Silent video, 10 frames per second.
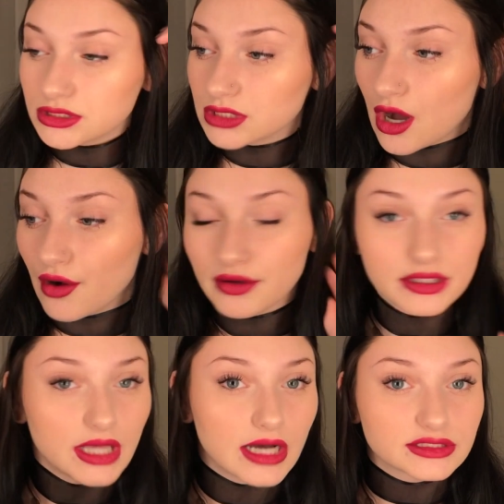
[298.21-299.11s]
So
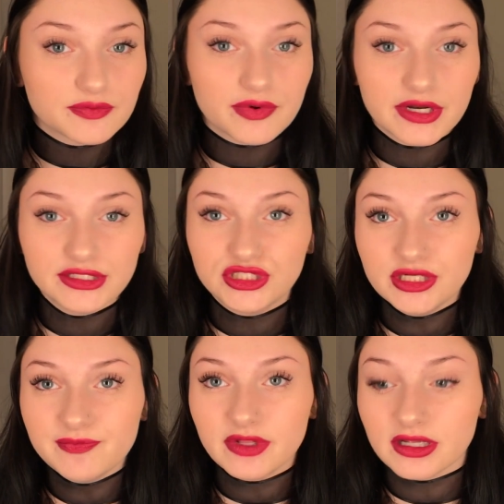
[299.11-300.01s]
yeah, it's a pretty
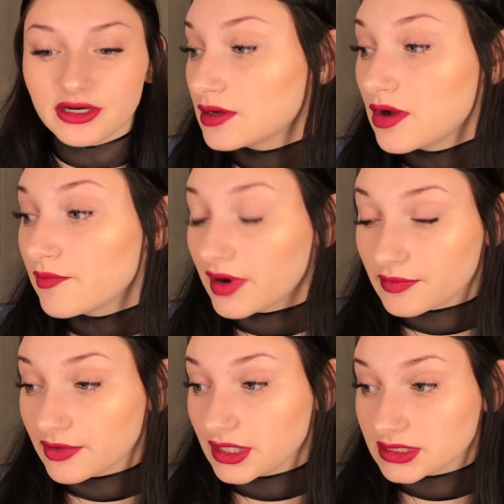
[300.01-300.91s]
cheap glitter,
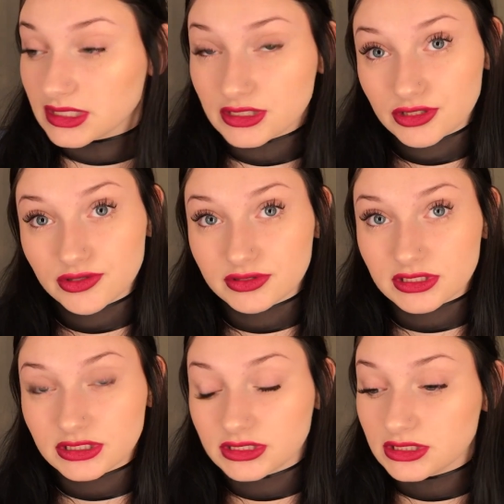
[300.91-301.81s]
but I'm really excited to use
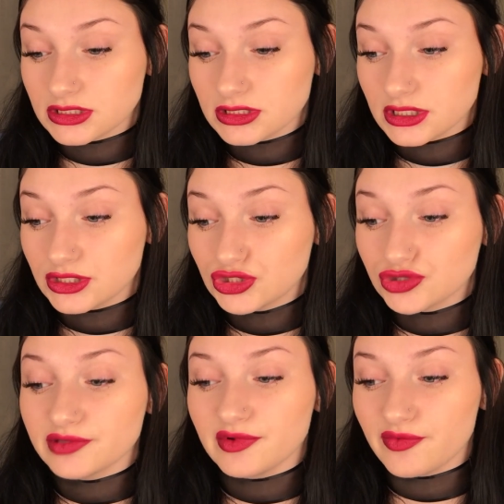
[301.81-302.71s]
this because this is an
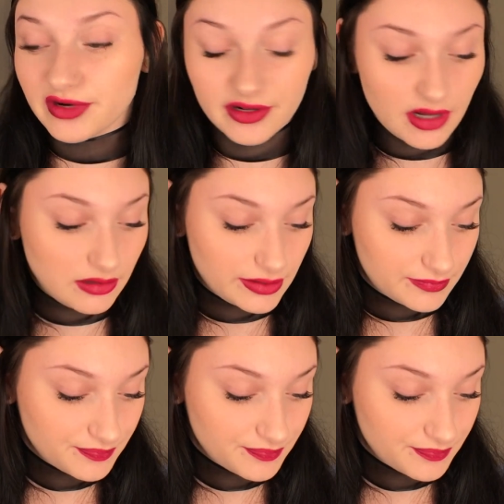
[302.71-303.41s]
extremely pretty color.